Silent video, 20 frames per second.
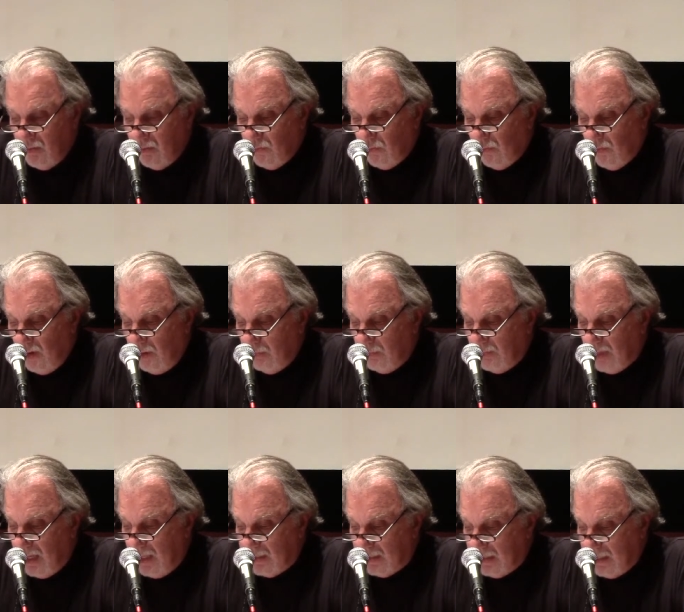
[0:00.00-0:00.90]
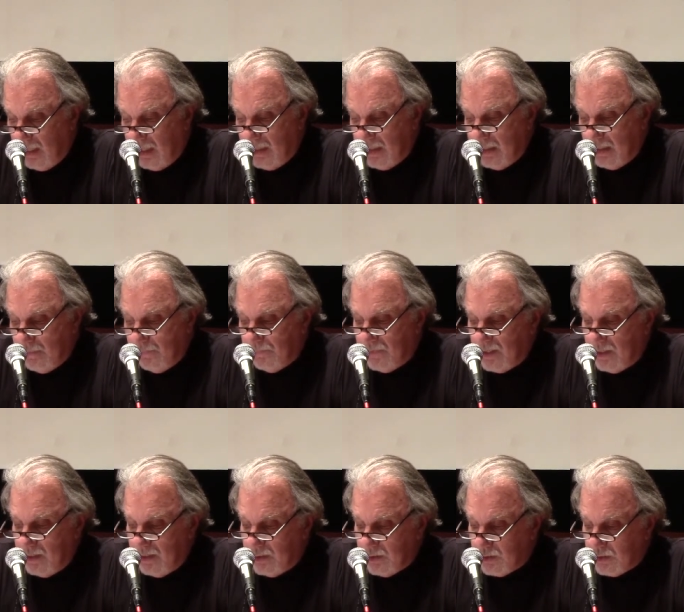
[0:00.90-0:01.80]
from Al Qaeda
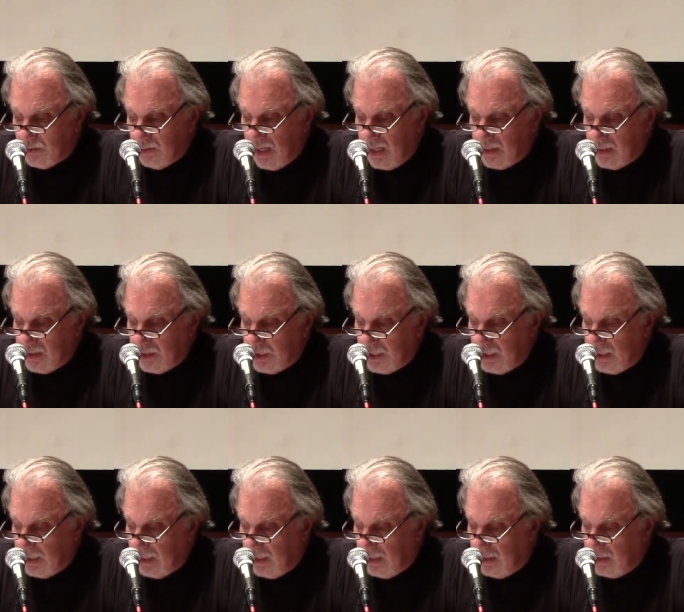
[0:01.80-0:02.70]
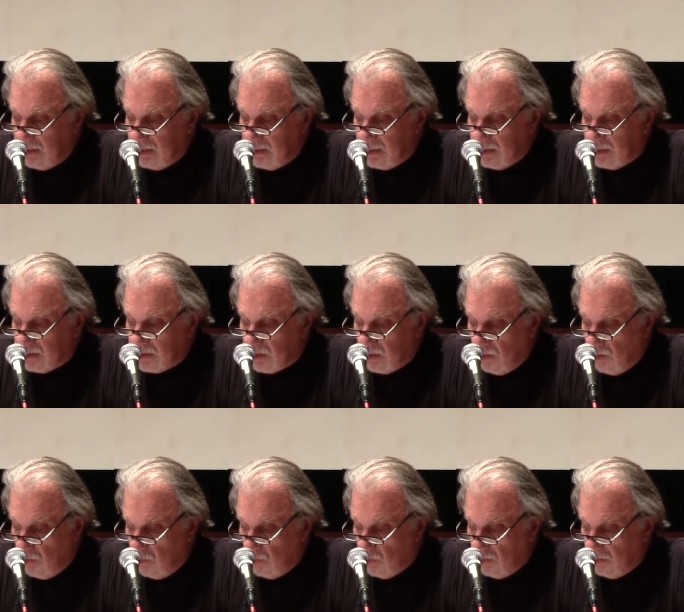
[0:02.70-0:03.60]
in its strategy and in its
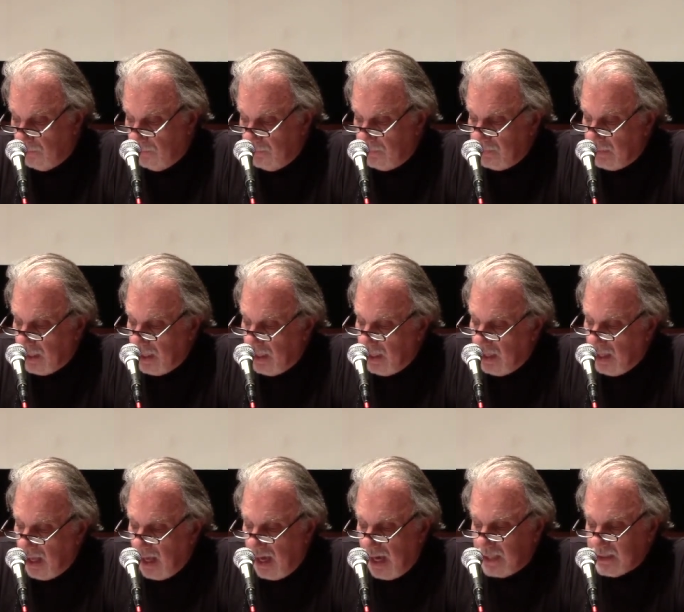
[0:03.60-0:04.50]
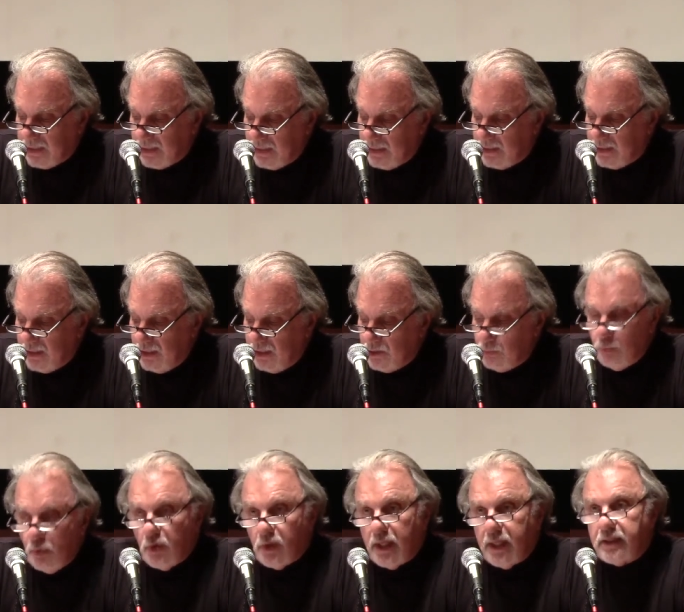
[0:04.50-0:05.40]
goal. ISIS is
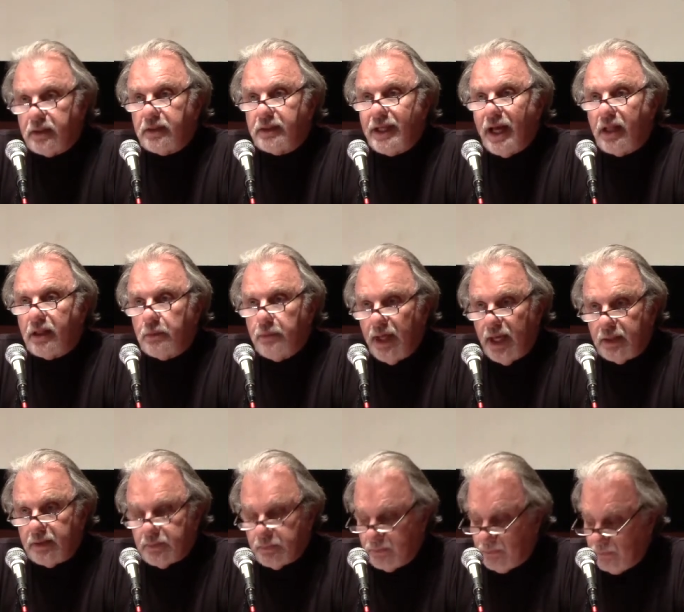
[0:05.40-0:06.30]
more like the Taliban